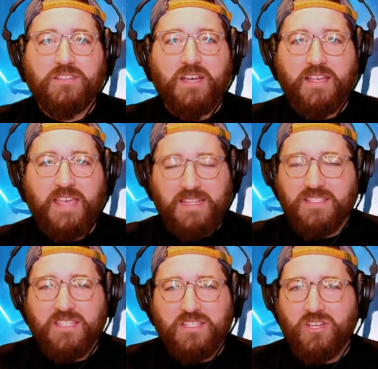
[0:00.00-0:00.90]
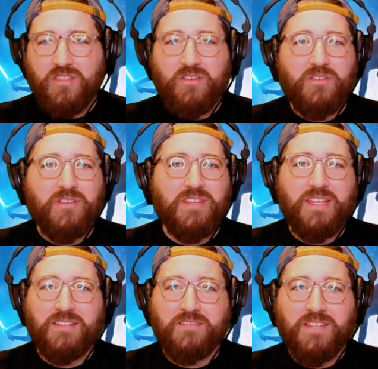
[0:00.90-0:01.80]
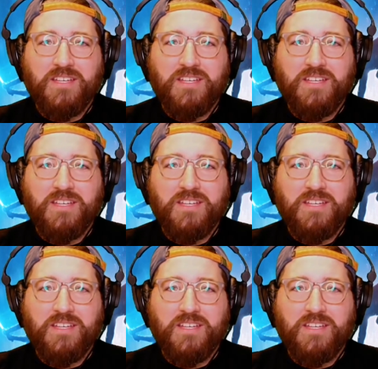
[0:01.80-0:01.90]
against each other, and